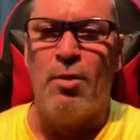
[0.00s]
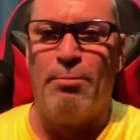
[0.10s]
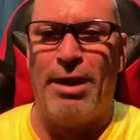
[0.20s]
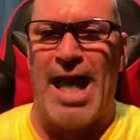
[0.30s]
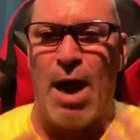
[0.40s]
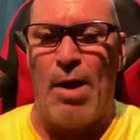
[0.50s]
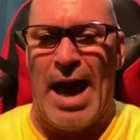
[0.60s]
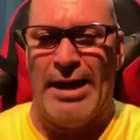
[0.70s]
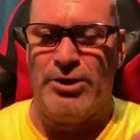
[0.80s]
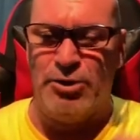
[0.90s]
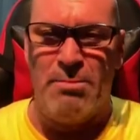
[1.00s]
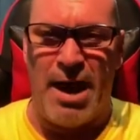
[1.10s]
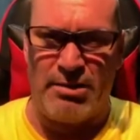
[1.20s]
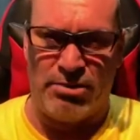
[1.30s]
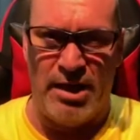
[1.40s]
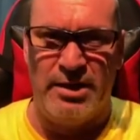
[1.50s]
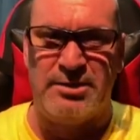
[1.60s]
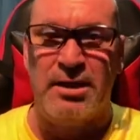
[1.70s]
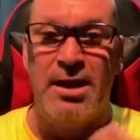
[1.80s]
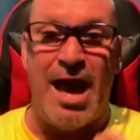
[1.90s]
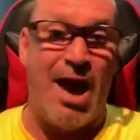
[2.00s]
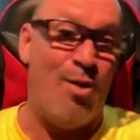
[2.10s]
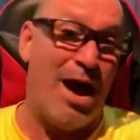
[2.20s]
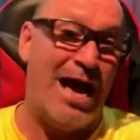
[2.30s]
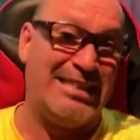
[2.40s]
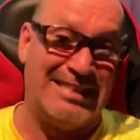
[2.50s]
but how I do my things, how I see